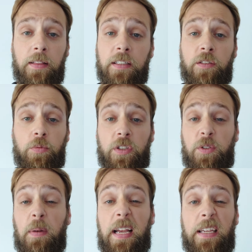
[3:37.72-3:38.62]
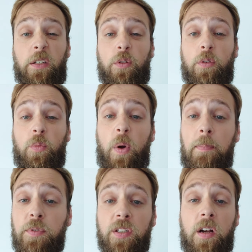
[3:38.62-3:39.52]
This will display your
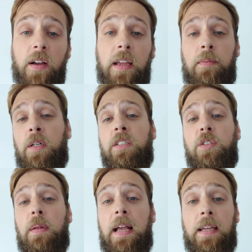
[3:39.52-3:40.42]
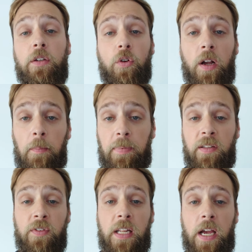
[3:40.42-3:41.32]
website, it might display your company
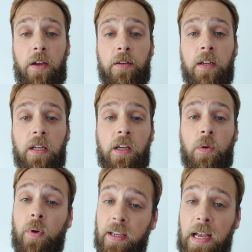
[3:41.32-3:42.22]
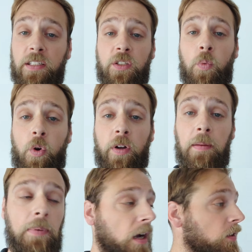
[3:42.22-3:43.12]
video. When guests are
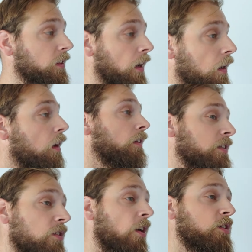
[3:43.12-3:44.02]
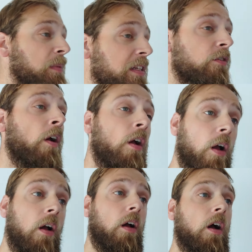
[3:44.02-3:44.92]
walking past, they go, "Oh, that's a nice meeting.
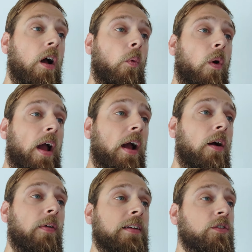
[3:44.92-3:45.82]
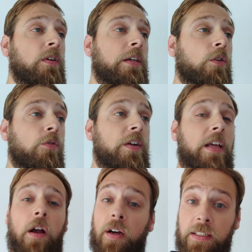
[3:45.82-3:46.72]
Wow, that's a really cool
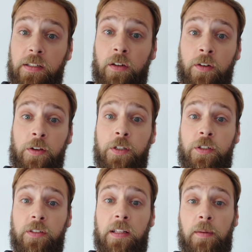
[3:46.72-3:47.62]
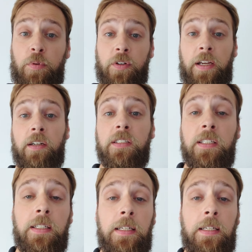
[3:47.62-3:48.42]
video. I did not know you did that product."